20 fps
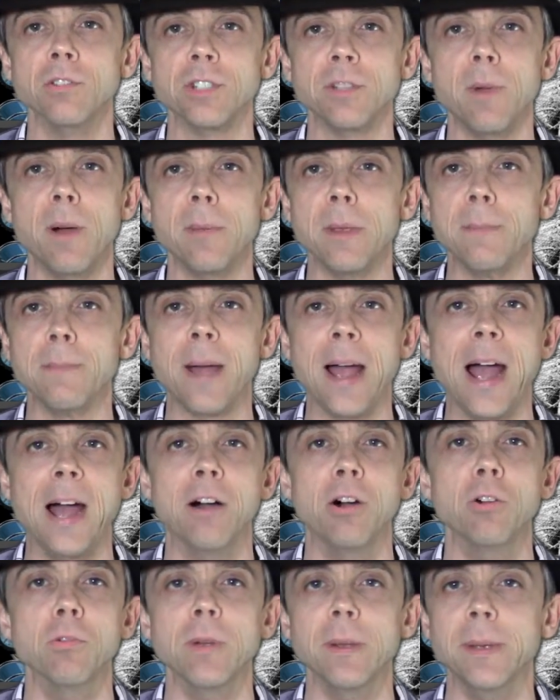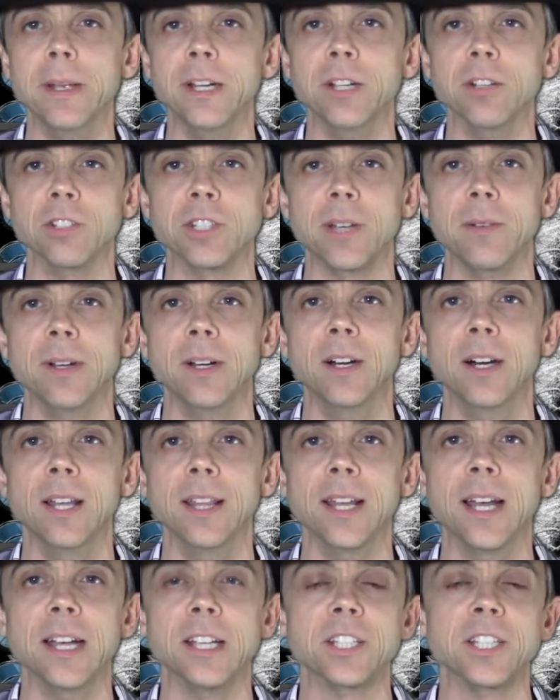so it might be Power Women or something like
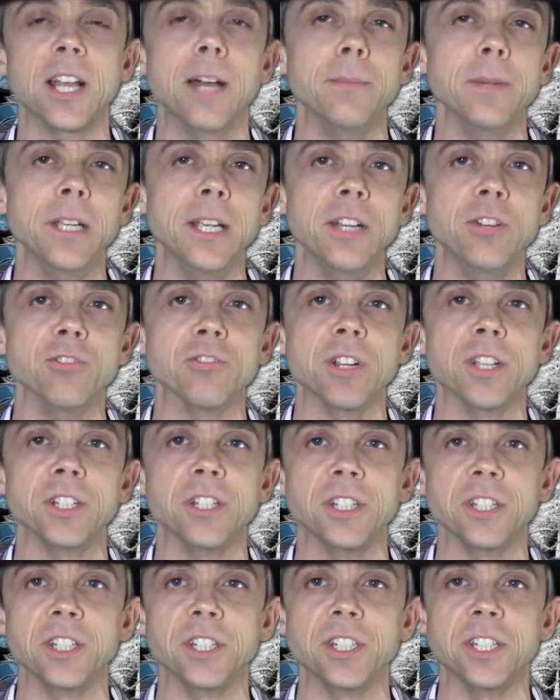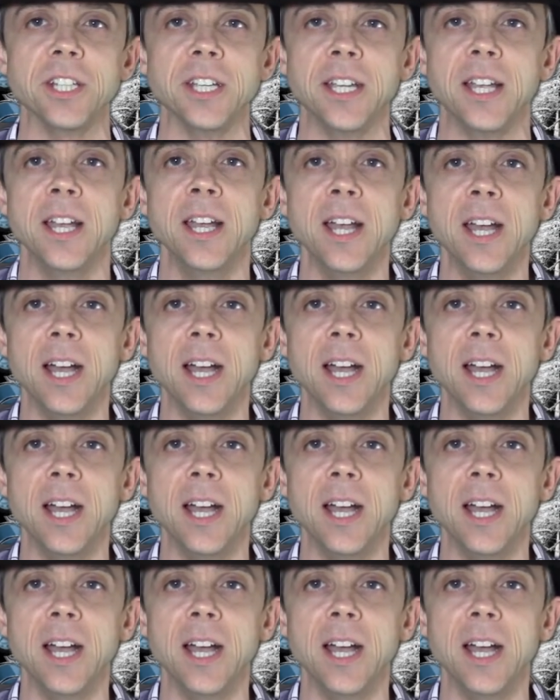that, so that'd be interesting to see